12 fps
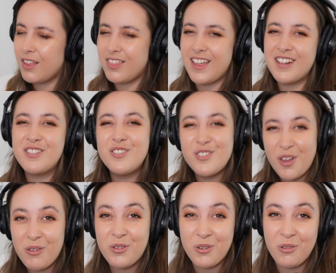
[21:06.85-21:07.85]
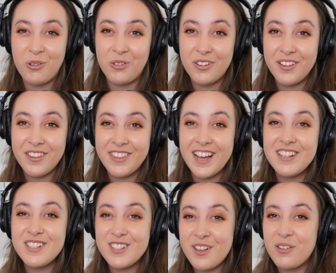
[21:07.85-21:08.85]
That's so cool. That
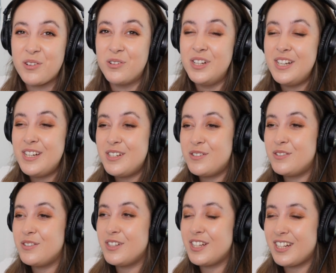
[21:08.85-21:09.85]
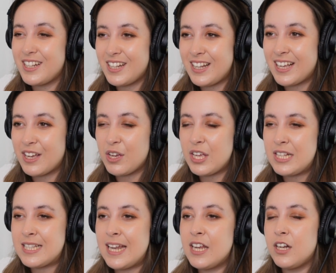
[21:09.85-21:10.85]
is so cool. Like,
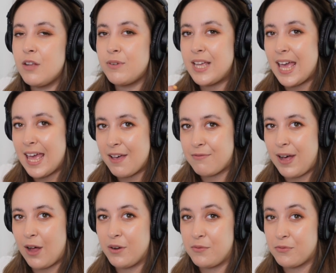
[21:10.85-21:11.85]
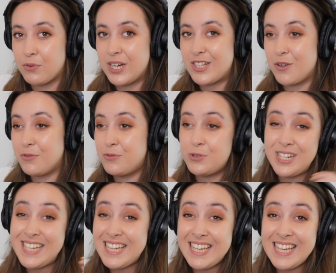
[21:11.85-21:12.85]
he's getting a lovely ear vowel in free. It's not free.